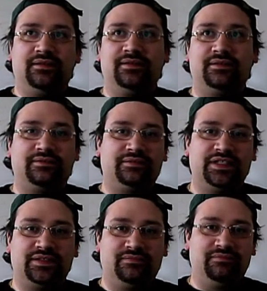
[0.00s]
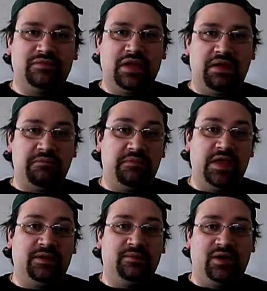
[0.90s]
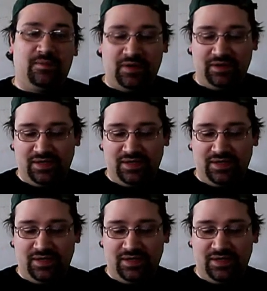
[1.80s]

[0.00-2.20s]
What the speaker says: You know, just maybe a ballpark